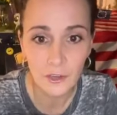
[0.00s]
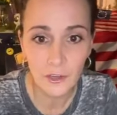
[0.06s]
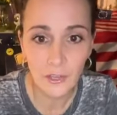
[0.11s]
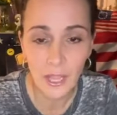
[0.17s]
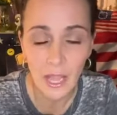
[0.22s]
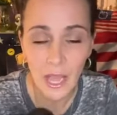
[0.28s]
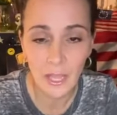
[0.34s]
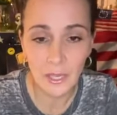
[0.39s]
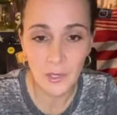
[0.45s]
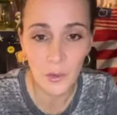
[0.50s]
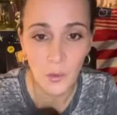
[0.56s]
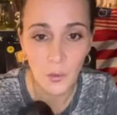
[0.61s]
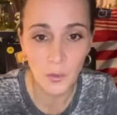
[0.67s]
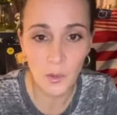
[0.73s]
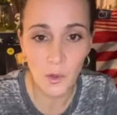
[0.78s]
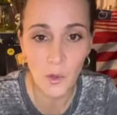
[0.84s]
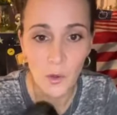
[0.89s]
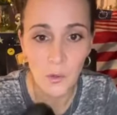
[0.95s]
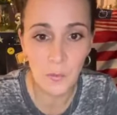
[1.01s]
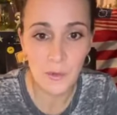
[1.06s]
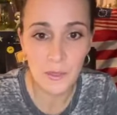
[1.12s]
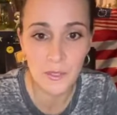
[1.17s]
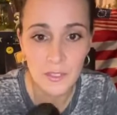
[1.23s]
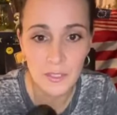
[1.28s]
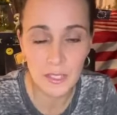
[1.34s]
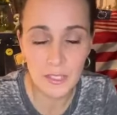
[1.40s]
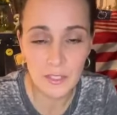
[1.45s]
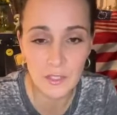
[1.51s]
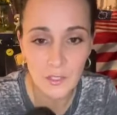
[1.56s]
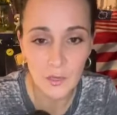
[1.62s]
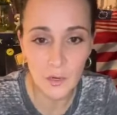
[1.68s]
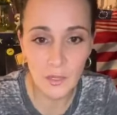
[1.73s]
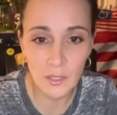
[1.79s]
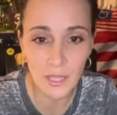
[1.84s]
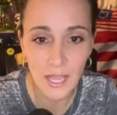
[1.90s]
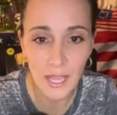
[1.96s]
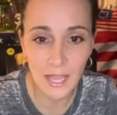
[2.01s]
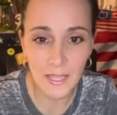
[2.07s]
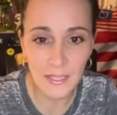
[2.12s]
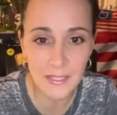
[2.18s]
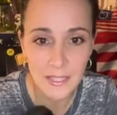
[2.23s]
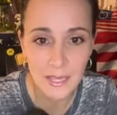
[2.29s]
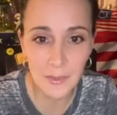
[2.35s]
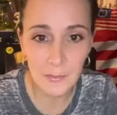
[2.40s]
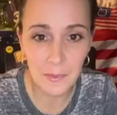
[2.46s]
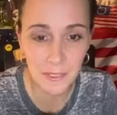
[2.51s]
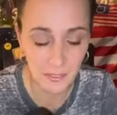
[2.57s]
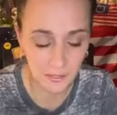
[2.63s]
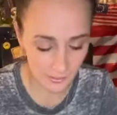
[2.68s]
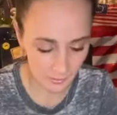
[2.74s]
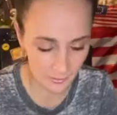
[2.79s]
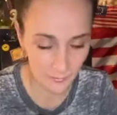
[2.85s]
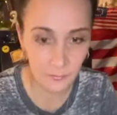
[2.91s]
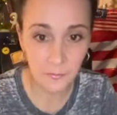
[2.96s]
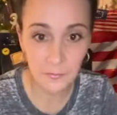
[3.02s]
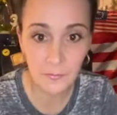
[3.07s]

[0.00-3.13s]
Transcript: Very hot in Oklahoma, says Darla. Hi, Debbie.